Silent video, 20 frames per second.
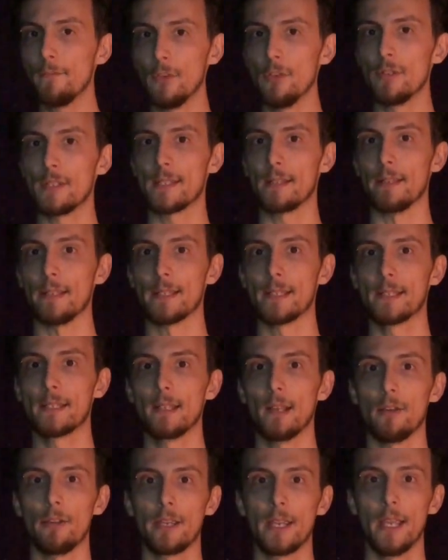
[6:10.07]
of useless,
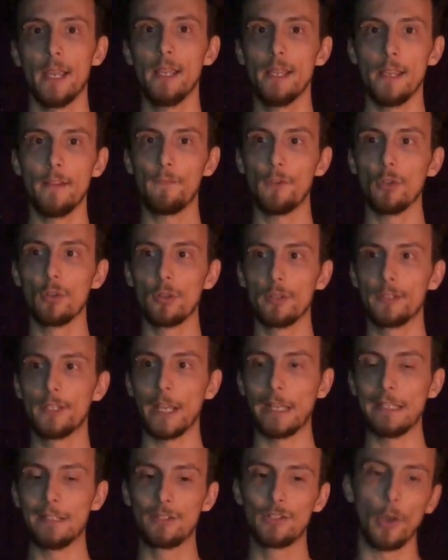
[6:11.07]
okay? If you
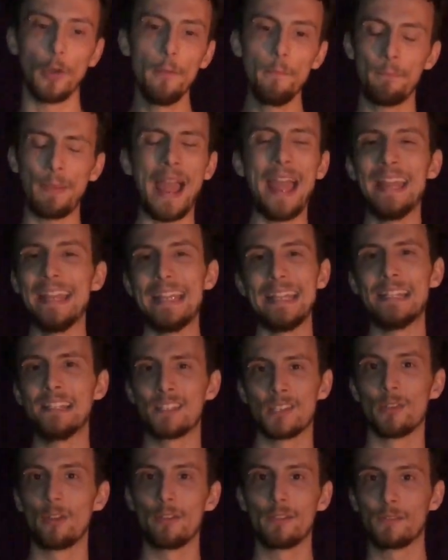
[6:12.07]
don't pay
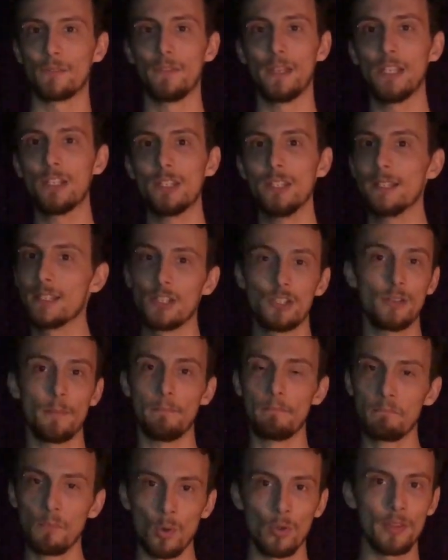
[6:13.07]
into those features, because
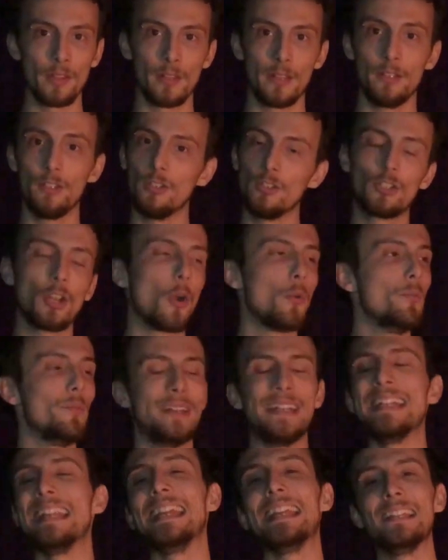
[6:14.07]
you don't
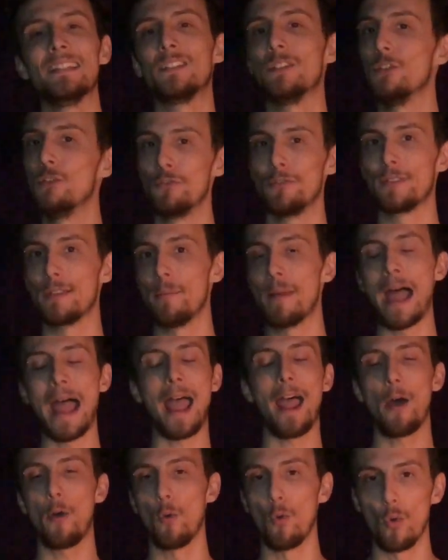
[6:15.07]
need to use them
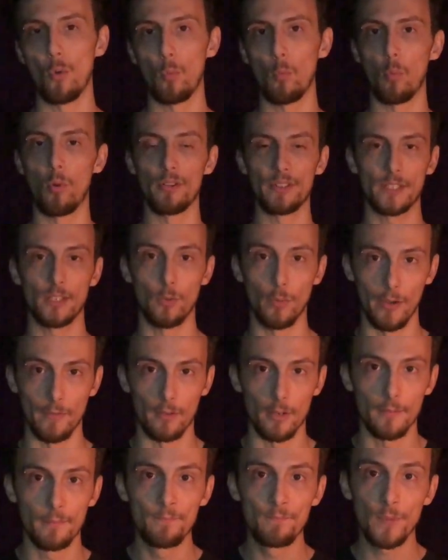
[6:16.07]
at all
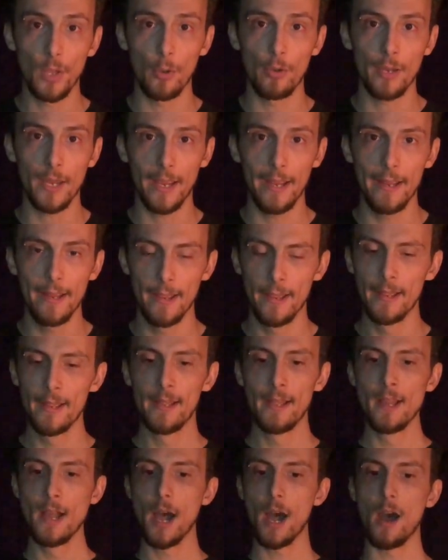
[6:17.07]
whatsoever, okay?
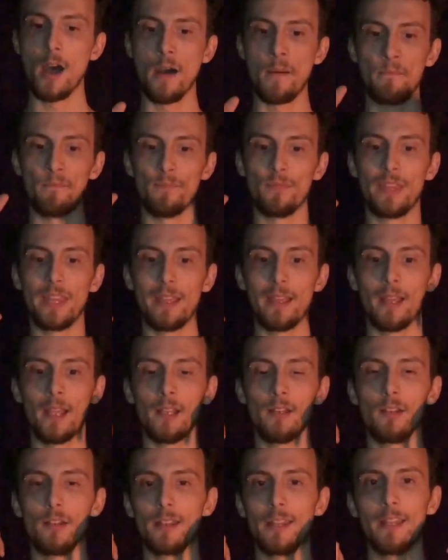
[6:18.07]

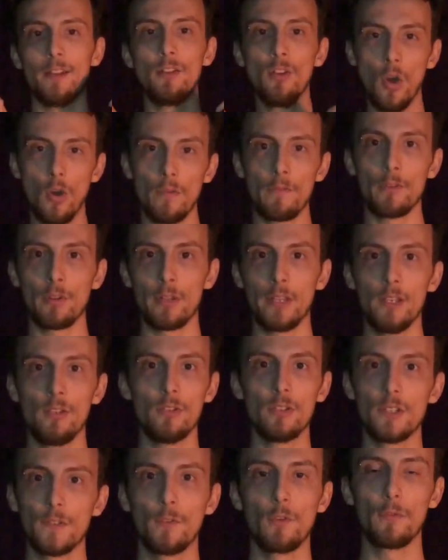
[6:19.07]
They're not really
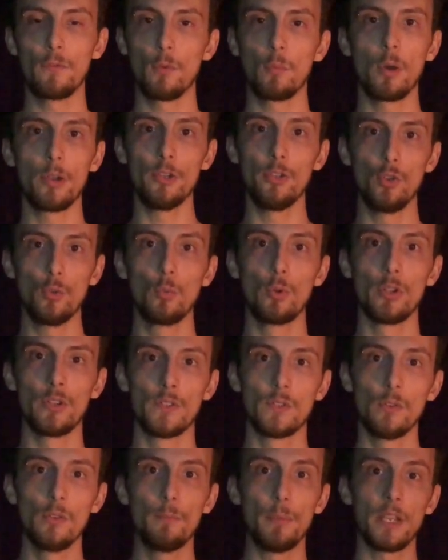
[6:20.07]
useful for what you want to
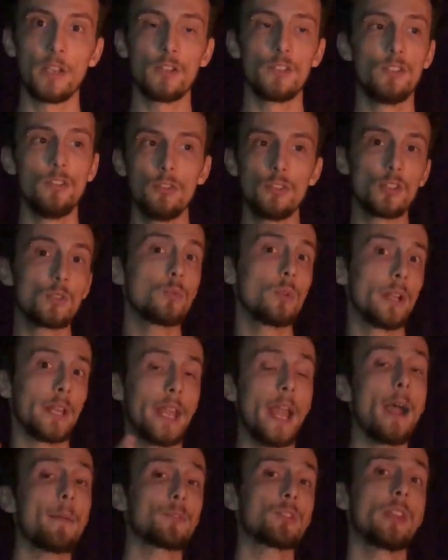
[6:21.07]
do, because you just want to
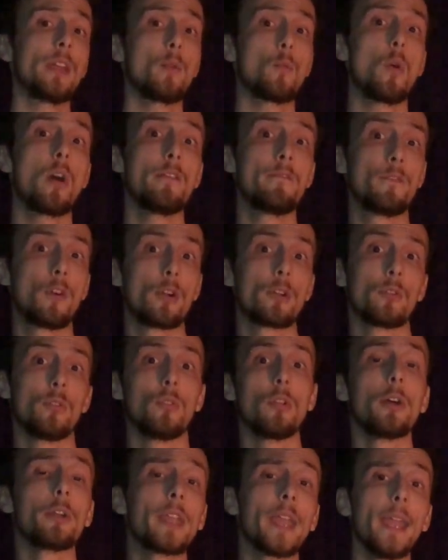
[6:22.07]
capture that one
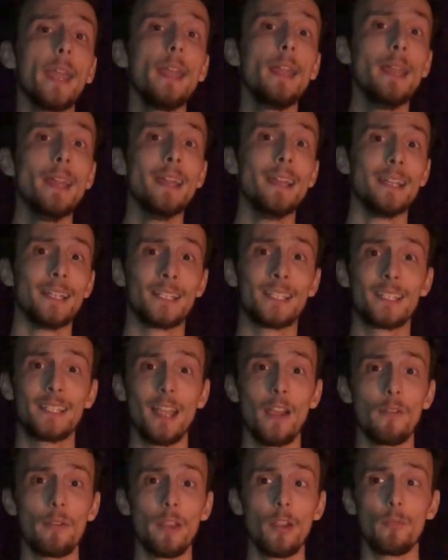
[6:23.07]
vocal, okay?
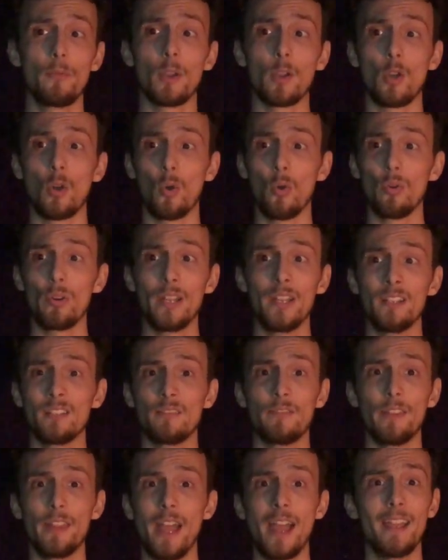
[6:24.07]
Stereo recordings
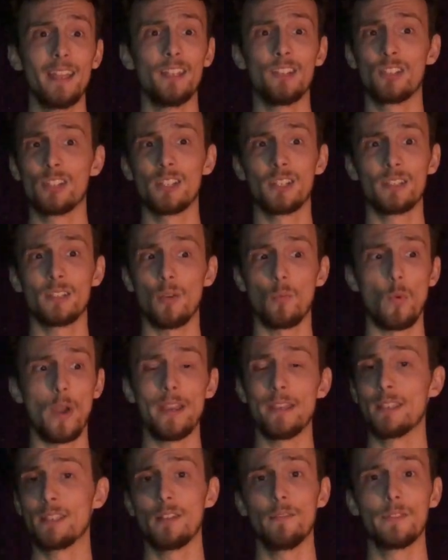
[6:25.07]
for that is just a
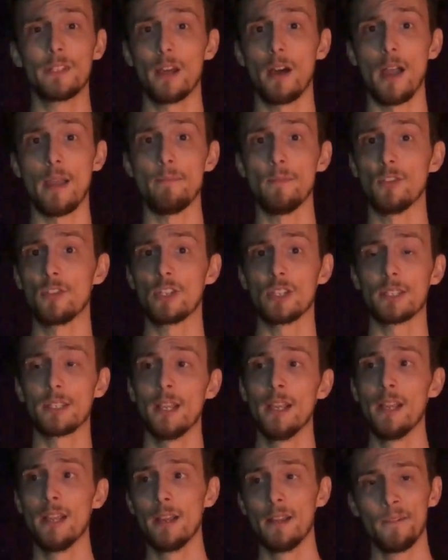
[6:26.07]
waste of time. You're just
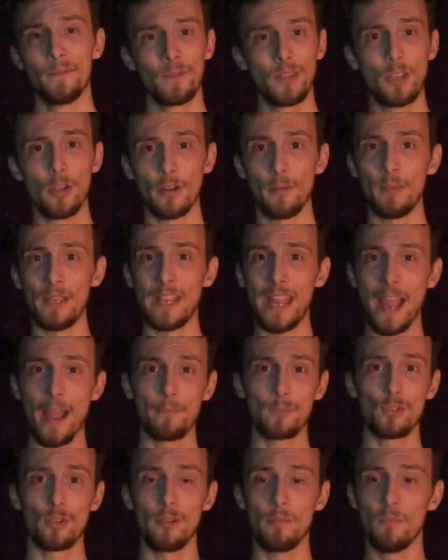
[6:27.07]
going to be
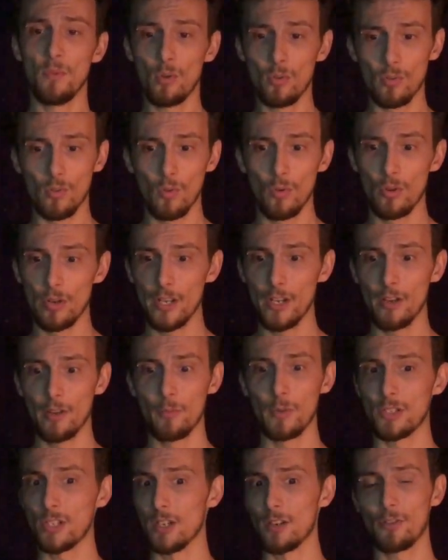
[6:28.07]
capturing more audio,
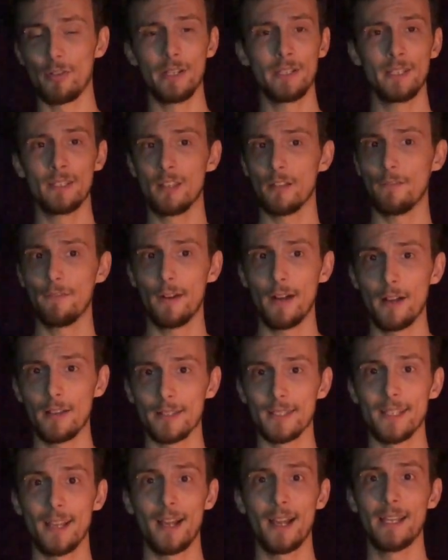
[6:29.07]
which increases the file
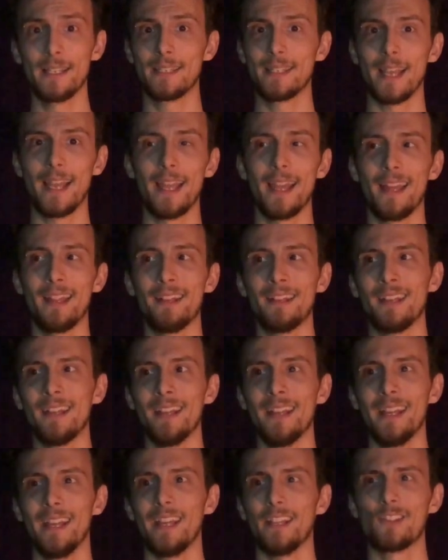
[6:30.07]
size, and
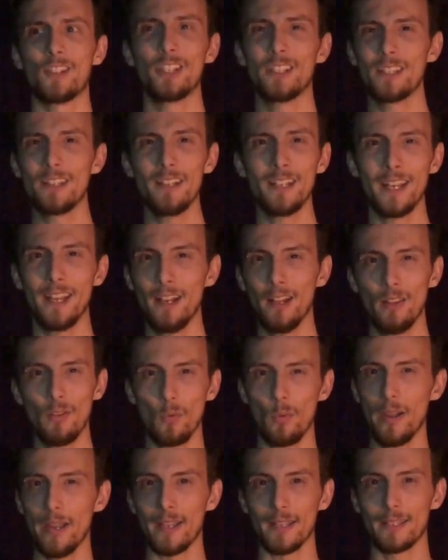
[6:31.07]
it's just going to get in the
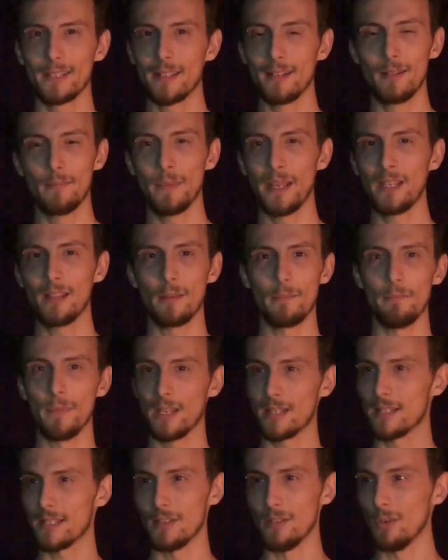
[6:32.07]
way. It's going to make the
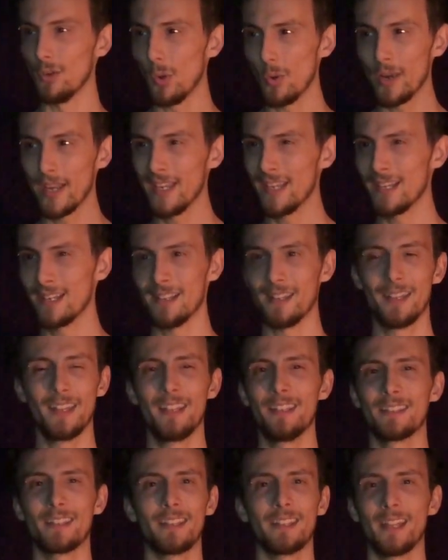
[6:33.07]
mix annoying and
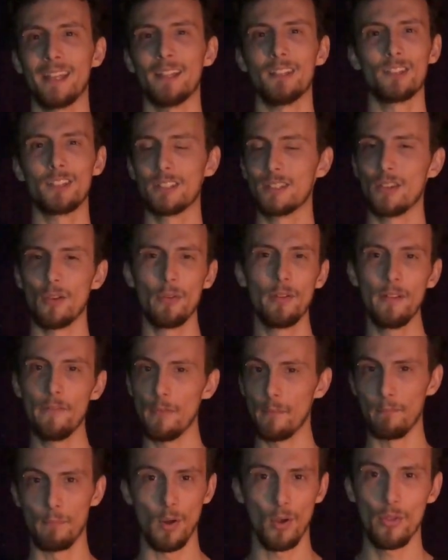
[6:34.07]
things like that. Just don't
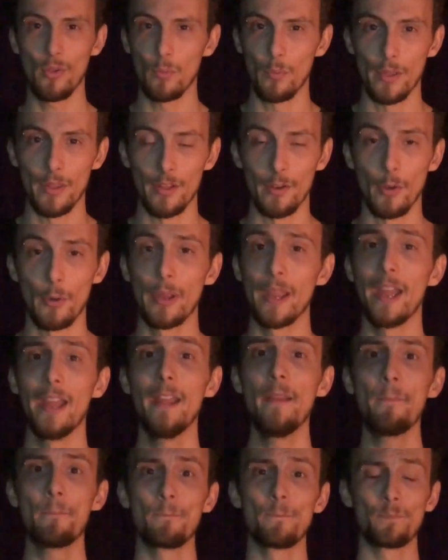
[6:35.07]
even bother with it,
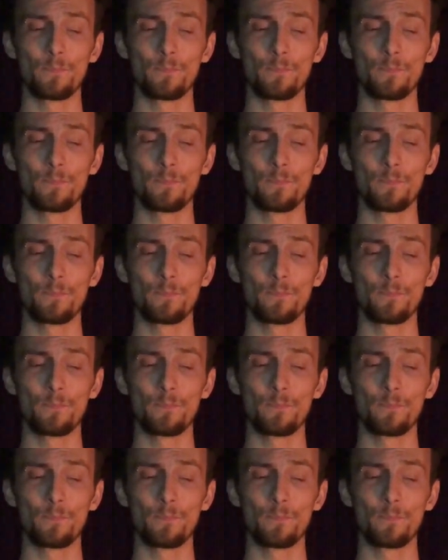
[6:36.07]
okay?